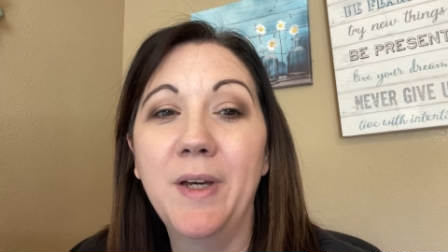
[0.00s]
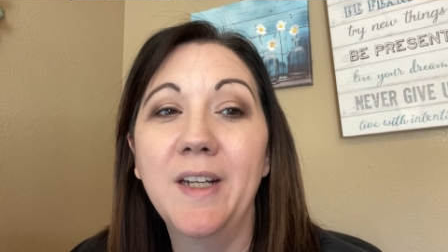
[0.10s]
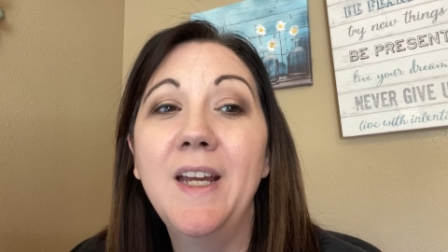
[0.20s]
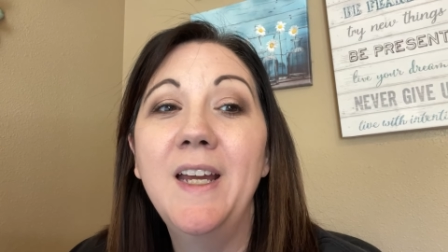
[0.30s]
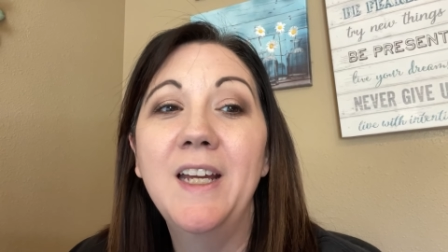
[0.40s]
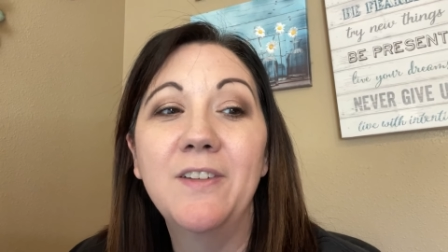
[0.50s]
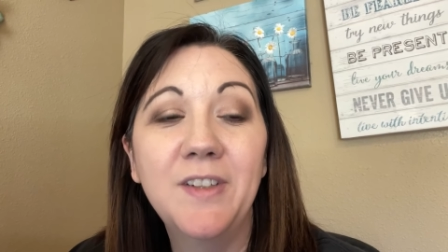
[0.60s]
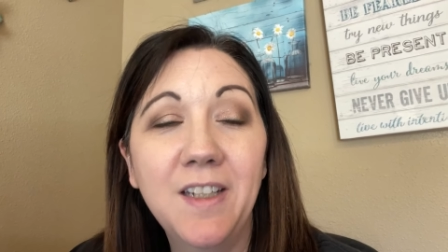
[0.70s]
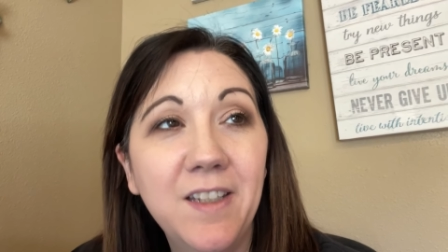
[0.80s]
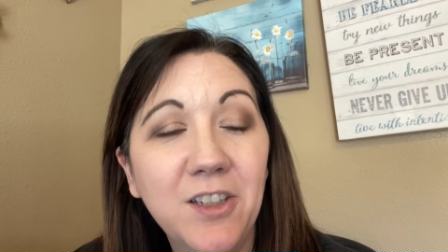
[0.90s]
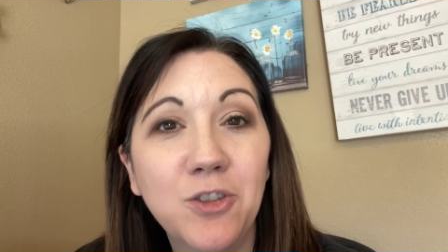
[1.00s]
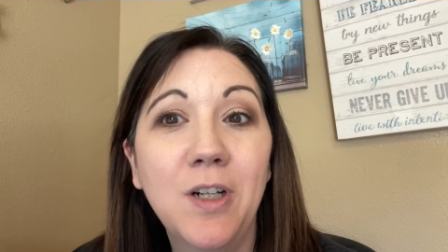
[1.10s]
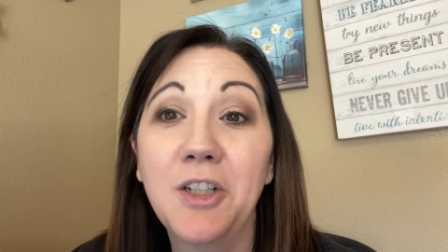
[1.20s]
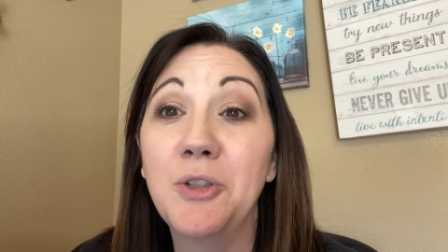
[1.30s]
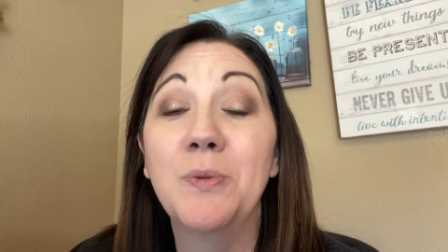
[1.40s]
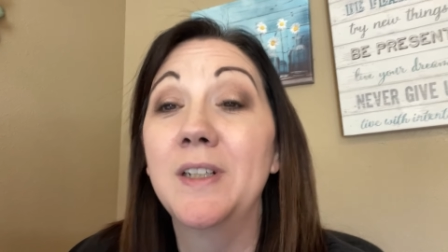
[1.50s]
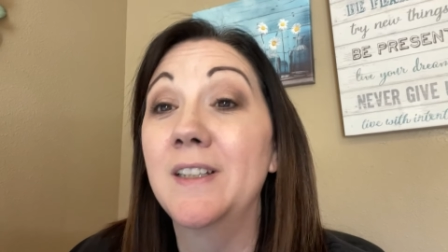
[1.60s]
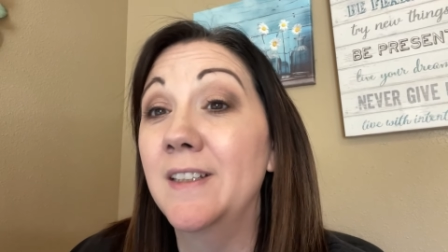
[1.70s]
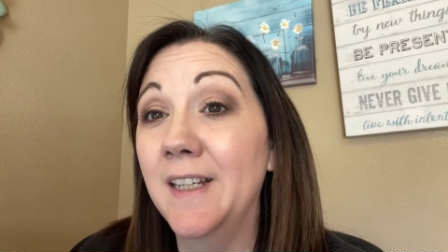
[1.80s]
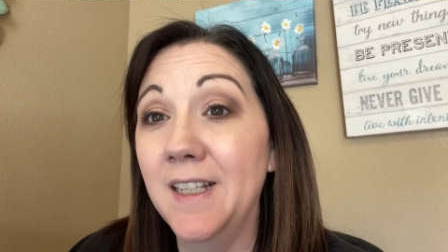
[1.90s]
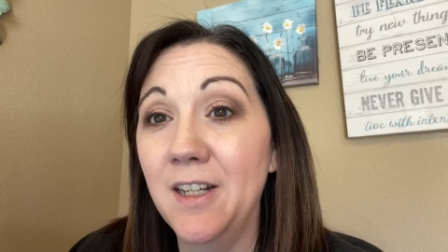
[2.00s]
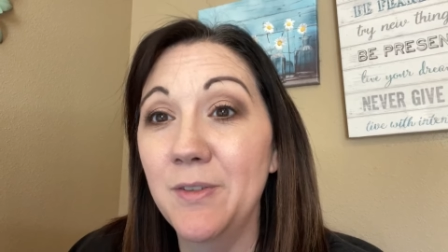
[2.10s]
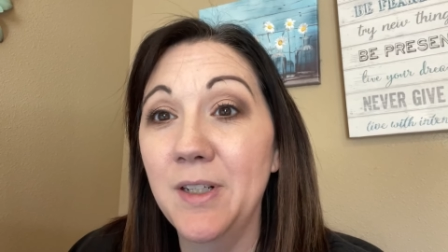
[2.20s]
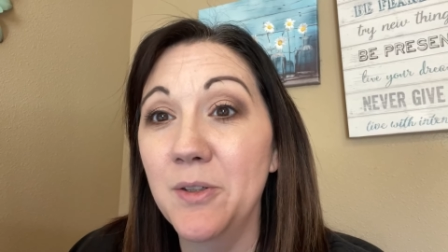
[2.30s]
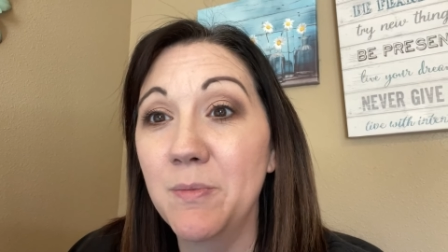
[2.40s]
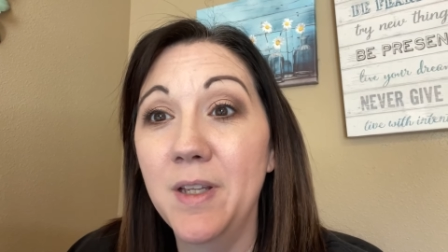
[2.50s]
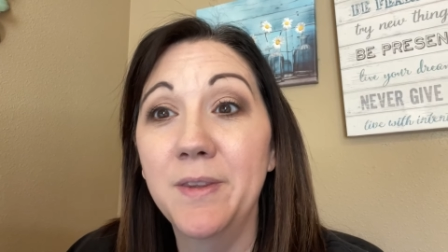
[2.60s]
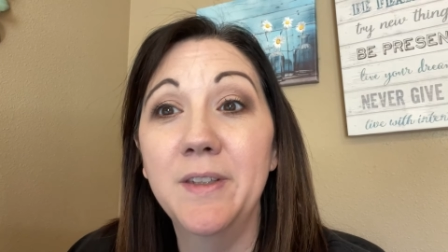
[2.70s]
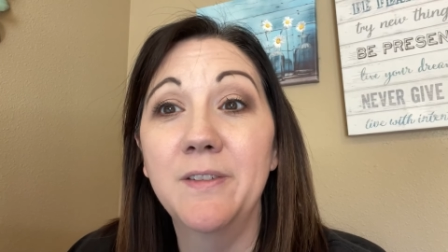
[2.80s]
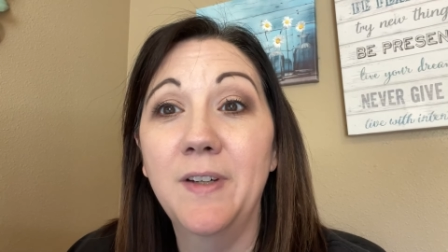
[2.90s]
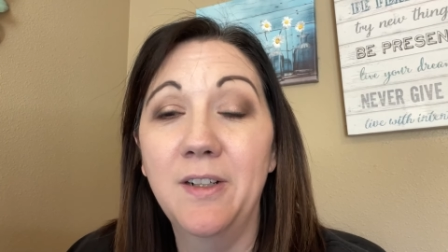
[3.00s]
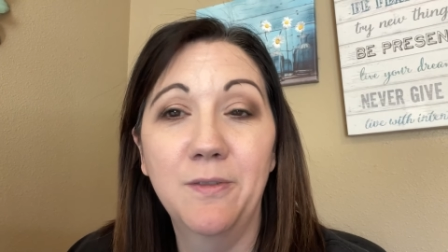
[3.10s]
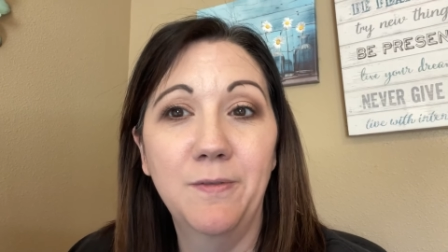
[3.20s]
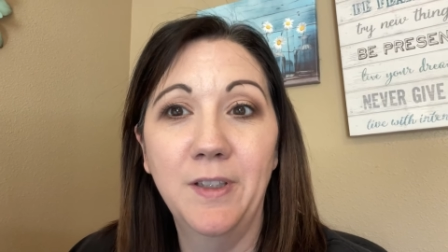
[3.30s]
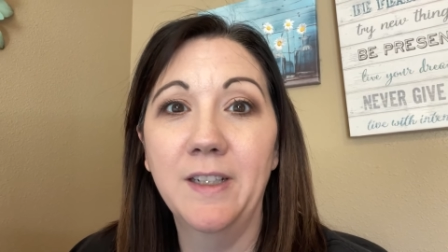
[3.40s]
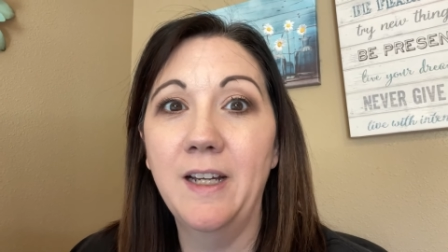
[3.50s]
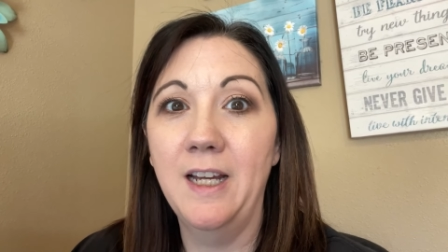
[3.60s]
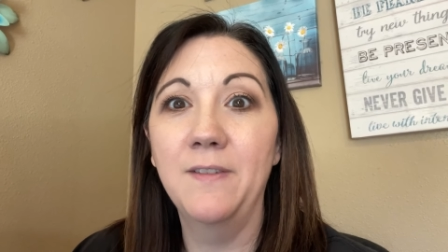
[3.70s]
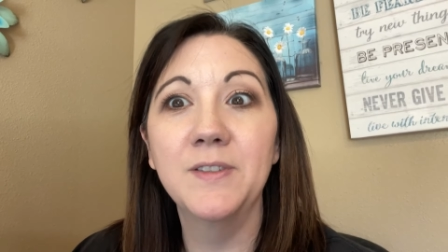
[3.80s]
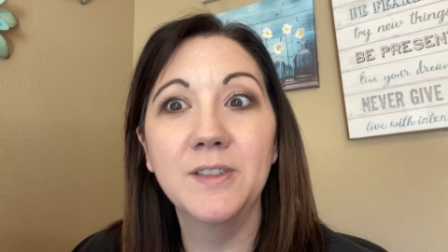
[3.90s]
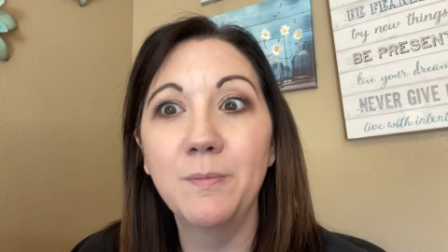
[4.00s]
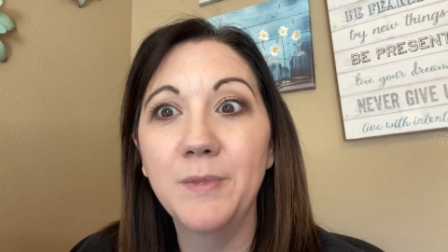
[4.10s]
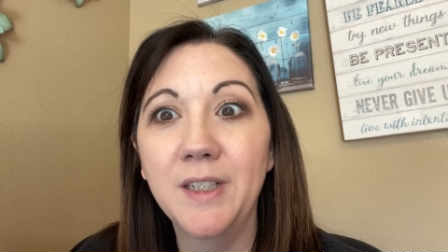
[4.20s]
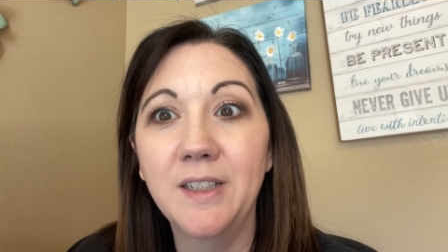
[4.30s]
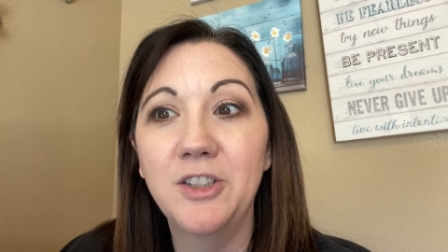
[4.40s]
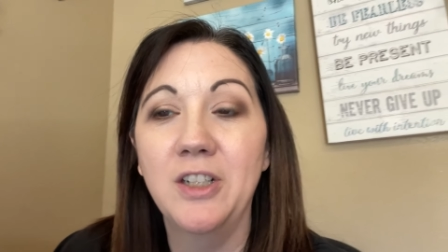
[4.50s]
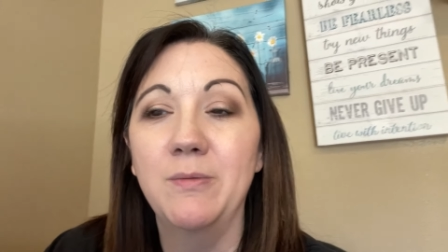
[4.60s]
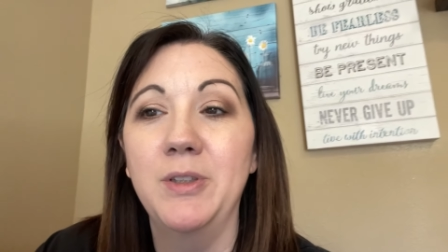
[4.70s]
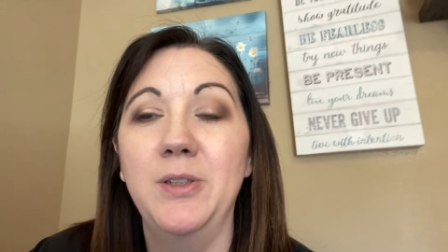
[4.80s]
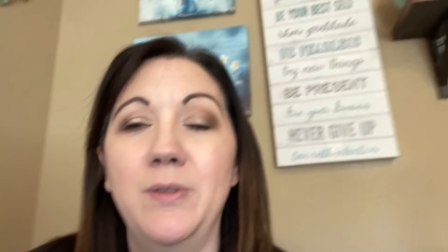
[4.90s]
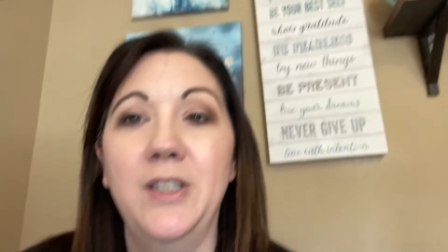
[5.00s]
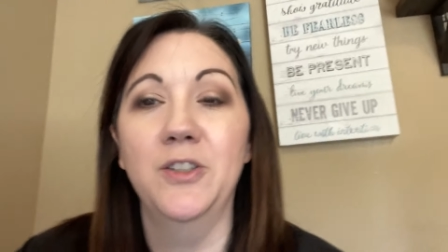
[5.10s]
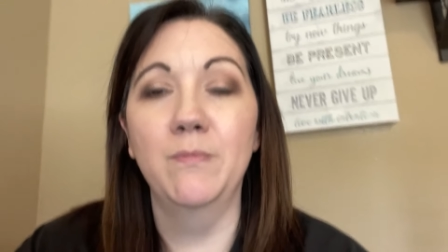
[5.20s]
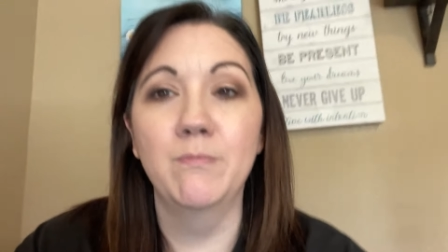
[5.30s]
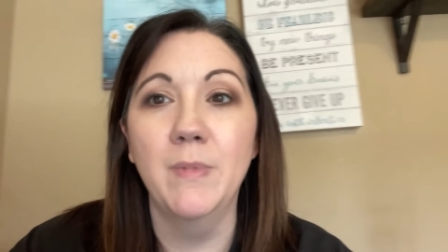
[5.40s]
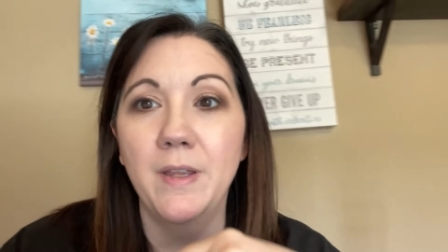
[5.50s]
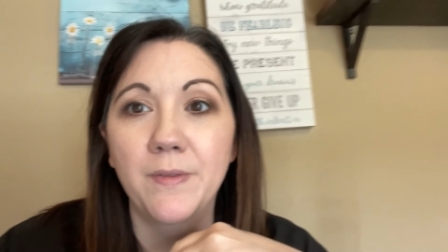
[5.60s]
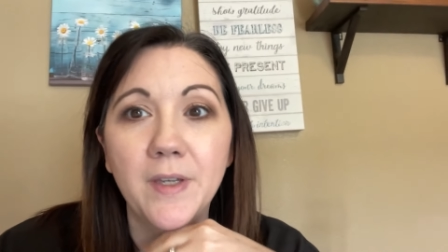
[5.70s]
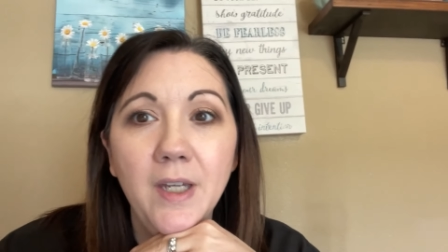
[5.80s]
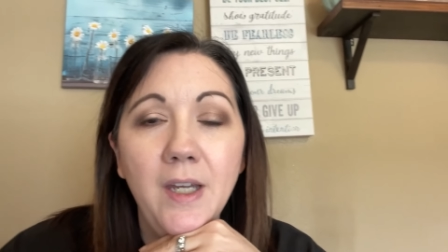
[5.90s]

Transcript: But if anything, I'll try to do one like every other month if I don't feel like I have something to share with you each month.